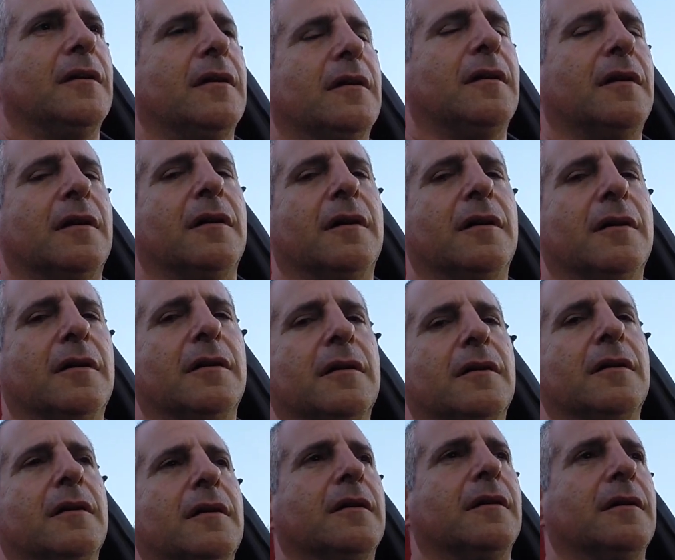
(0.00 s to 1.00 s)
Oh,
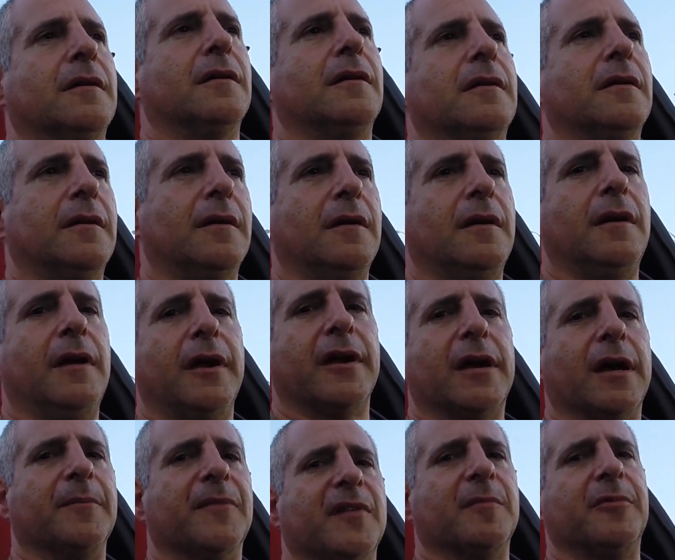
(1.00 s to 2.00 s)
here
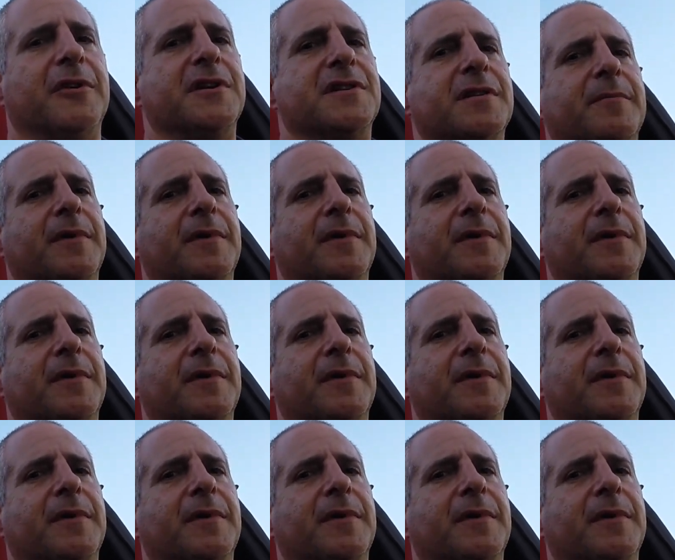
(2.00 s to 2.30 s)
comes the bridge.